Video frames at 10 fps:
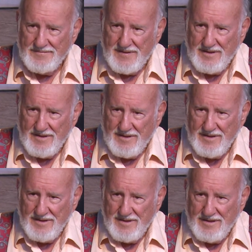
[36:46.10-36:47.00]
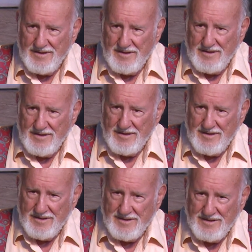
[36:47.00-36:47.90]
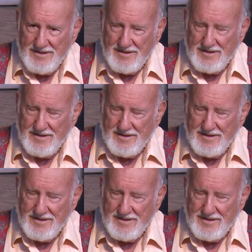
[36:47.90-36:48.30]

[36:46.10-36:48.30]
Nothing is said.